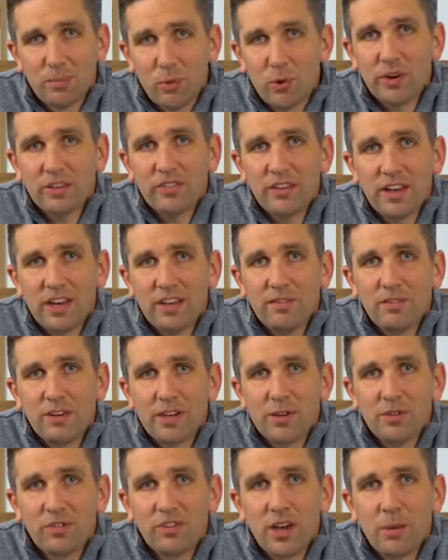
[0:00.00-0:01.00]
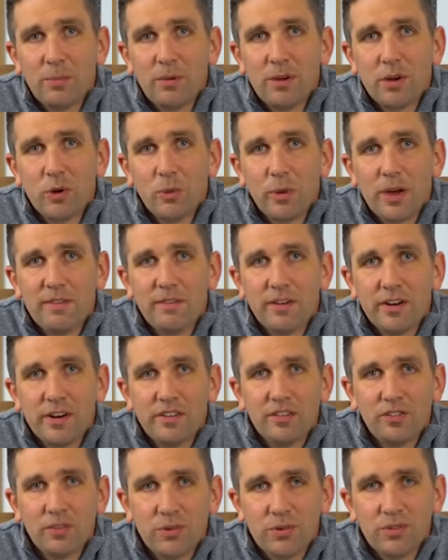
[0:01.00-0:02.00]
More exciting videos coming your way
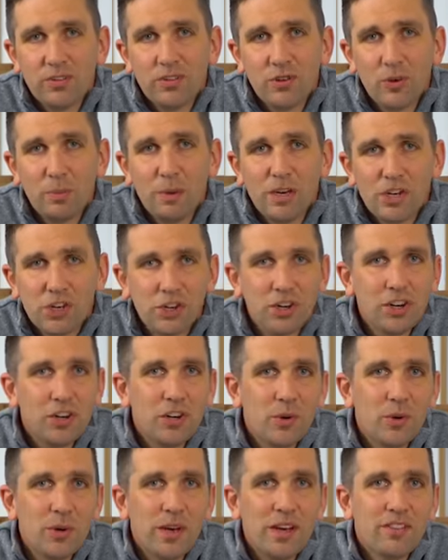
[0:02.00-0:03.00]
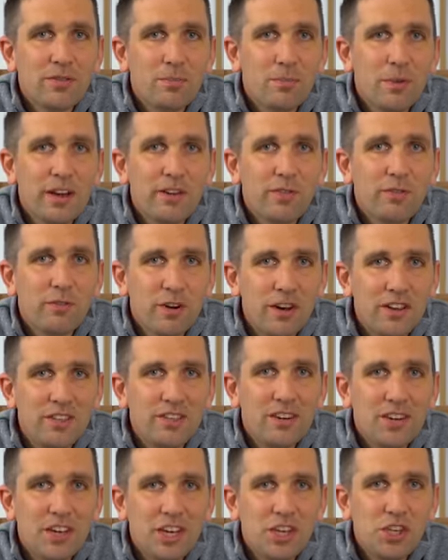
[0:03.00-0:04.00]
very soon, so be sure to do as my
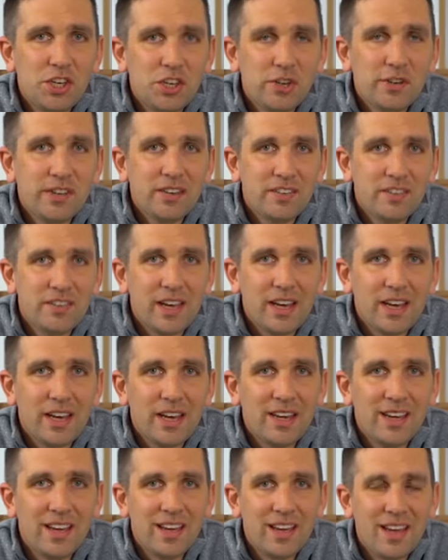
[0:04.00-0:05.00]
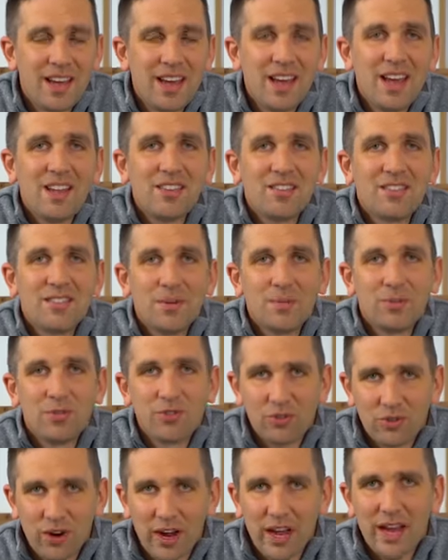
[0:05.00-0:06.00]
friends in Nigeria say and
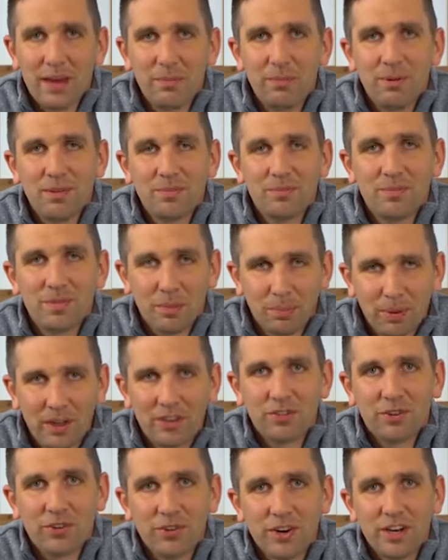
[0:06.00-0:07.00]
subscribe to Pleasant